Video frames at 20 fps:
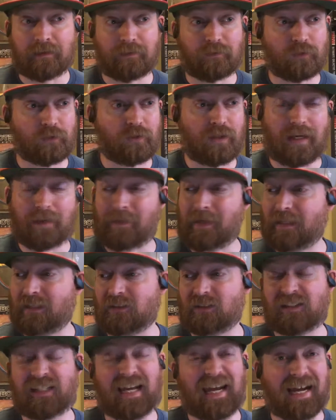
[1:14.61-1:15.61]
Those
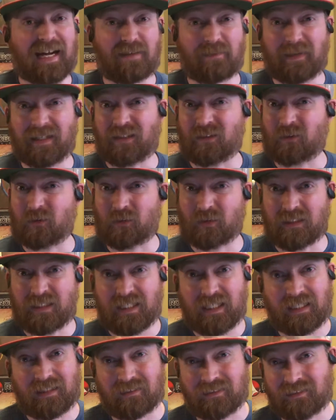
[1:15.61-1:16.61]
linebackers can't make those
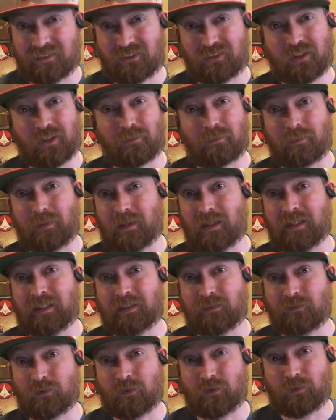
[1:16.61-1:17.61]
ridiculous jump
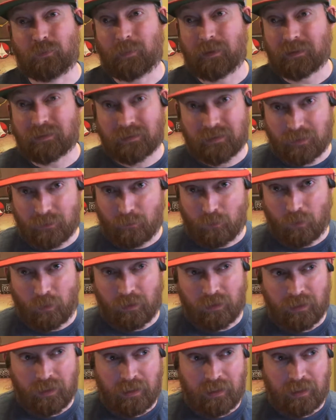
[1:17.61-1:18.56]
plays for those picks anymore.